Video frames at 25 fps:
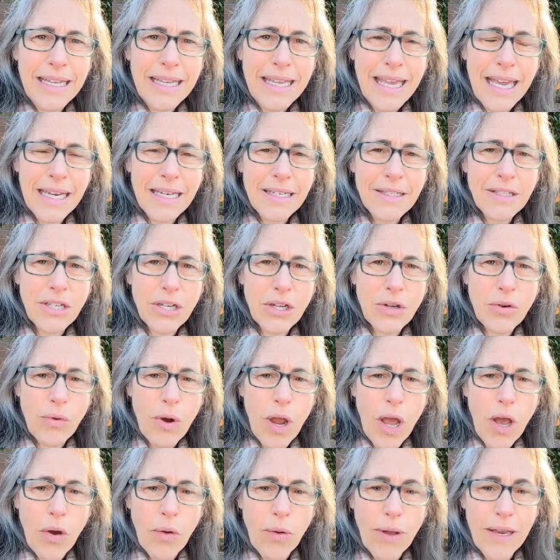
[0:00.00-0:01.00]
get it to
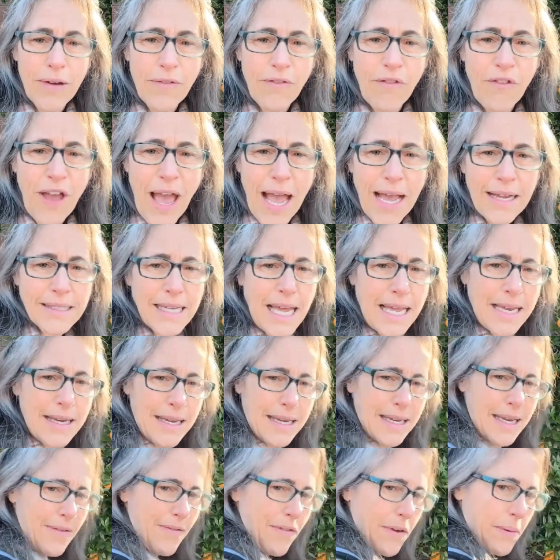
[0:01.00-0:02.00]
grow. In fact, I
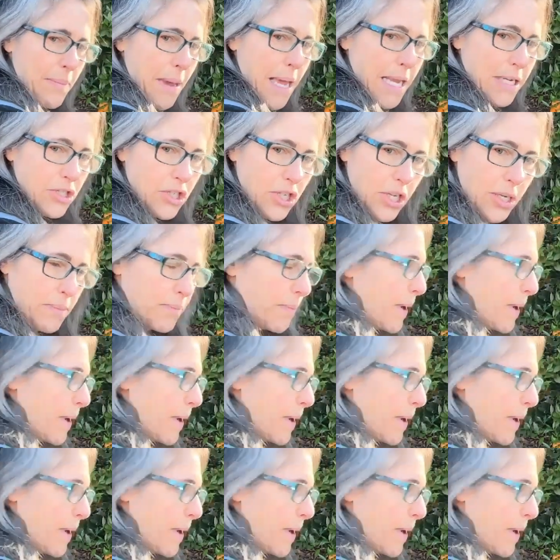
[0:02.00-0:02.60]
didn't even mention,